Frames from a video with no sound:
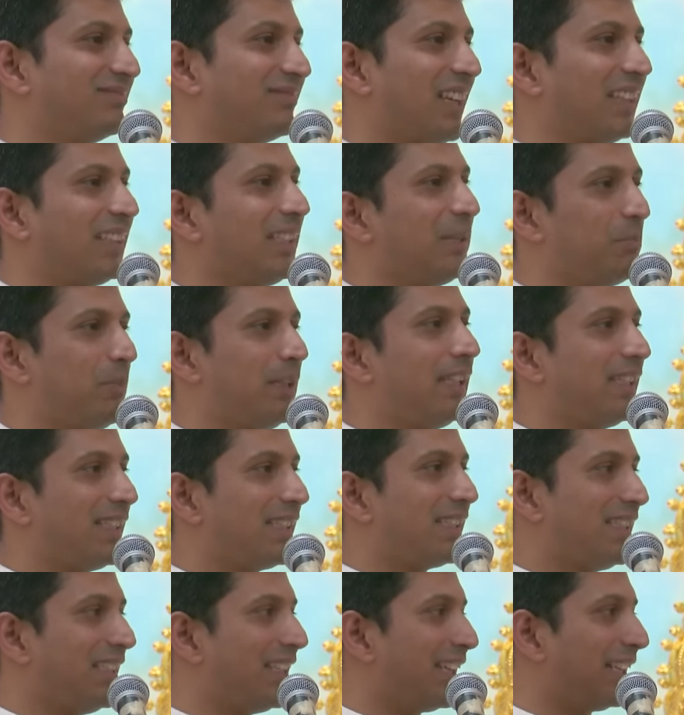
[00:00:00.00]
I think
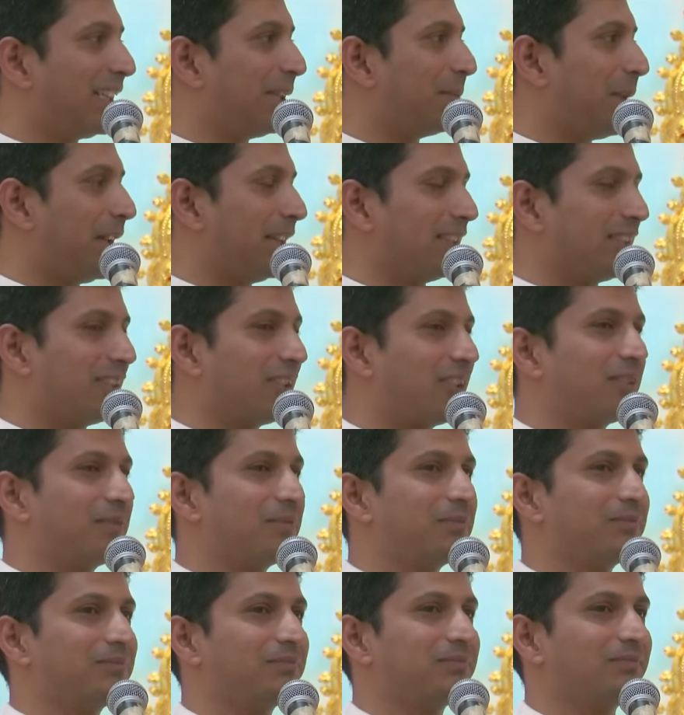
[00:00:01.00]
BSc I can manage
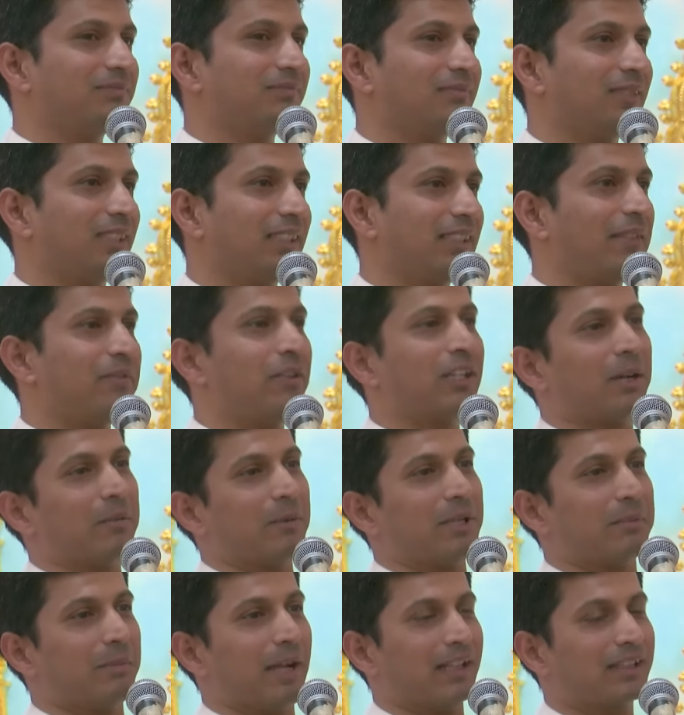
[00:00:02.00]
and never
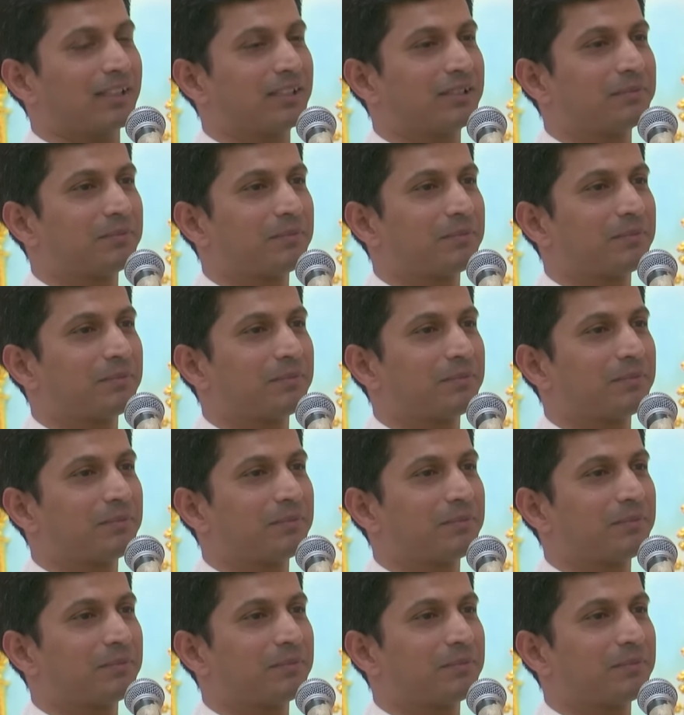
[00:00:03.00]
coming back.